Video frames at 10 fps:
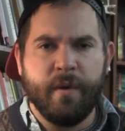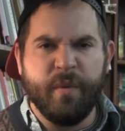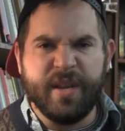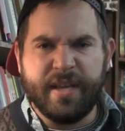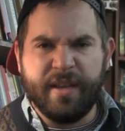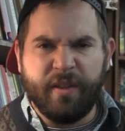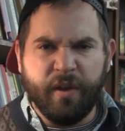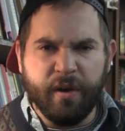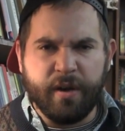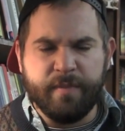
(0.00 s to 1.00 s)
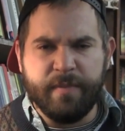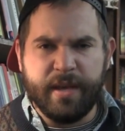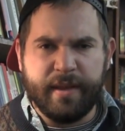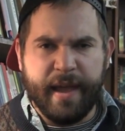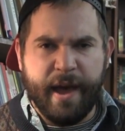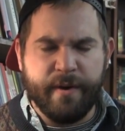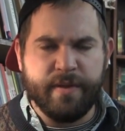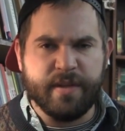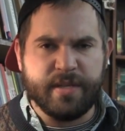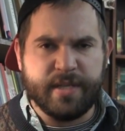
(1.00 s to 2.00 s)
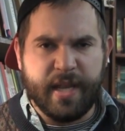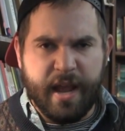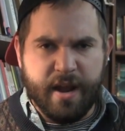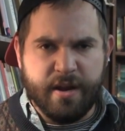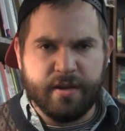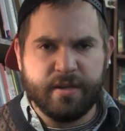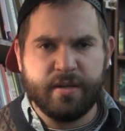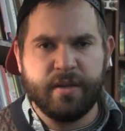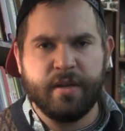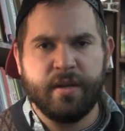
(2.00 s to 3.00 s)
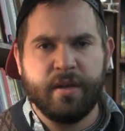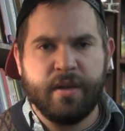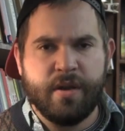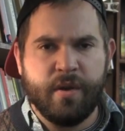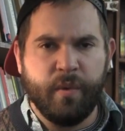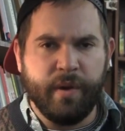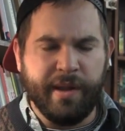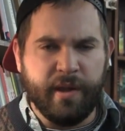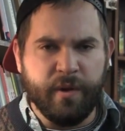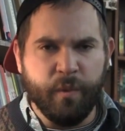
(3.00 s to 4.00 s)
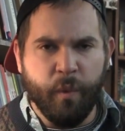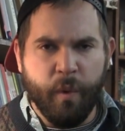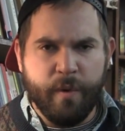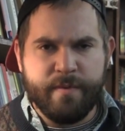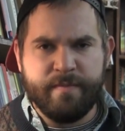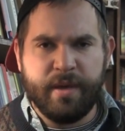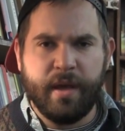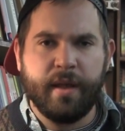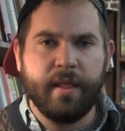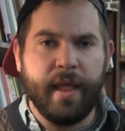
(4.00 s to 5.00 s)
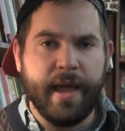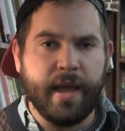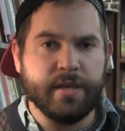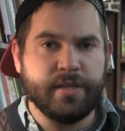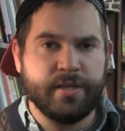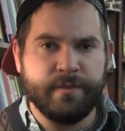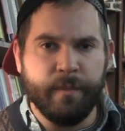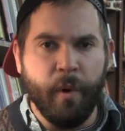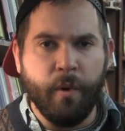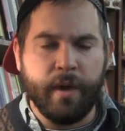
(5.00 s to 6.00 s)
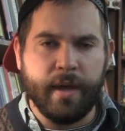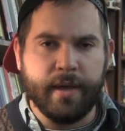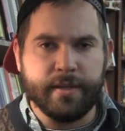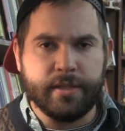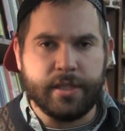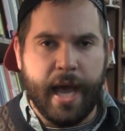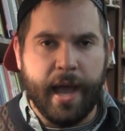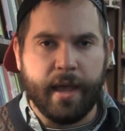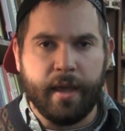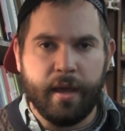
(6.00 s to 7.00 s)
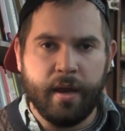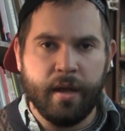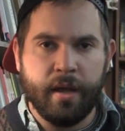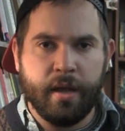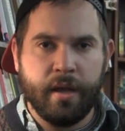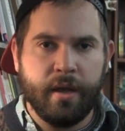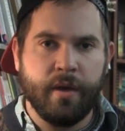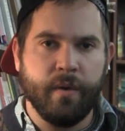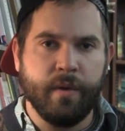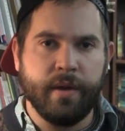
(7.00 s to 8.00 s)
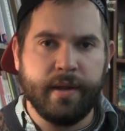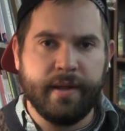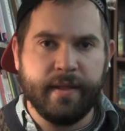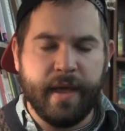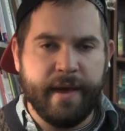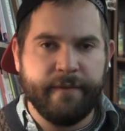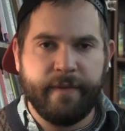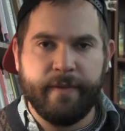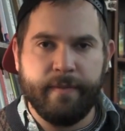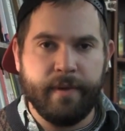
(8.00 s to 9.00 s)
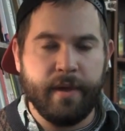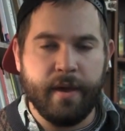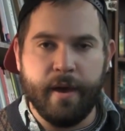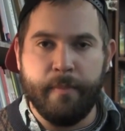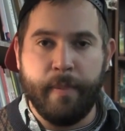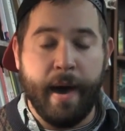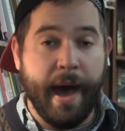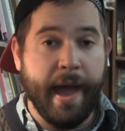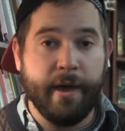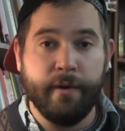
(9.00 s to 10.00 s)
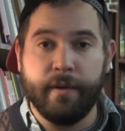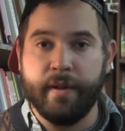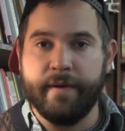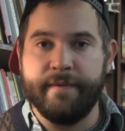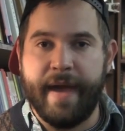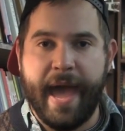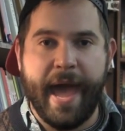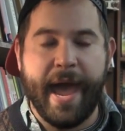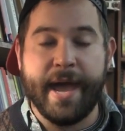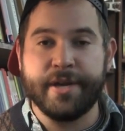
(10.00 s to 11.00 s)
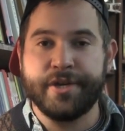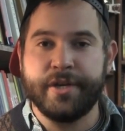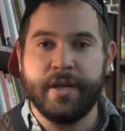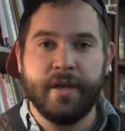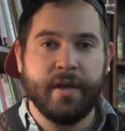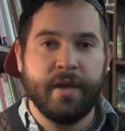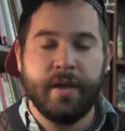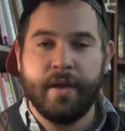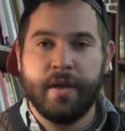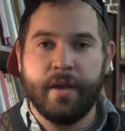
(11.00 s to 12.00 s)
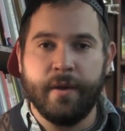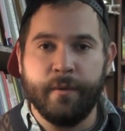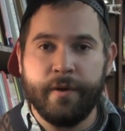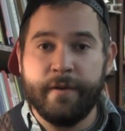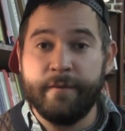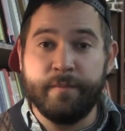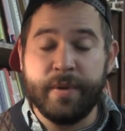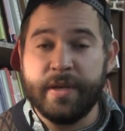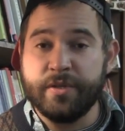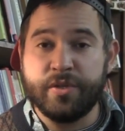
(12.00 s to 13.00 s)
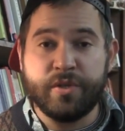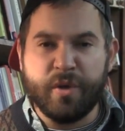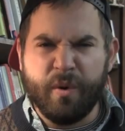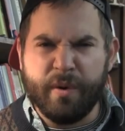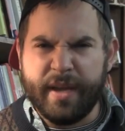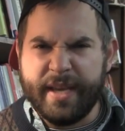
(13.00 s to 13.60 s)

when he took me down the stairs, when he wore me like a smoking jacket. When he left me a pile of ash, it would have been so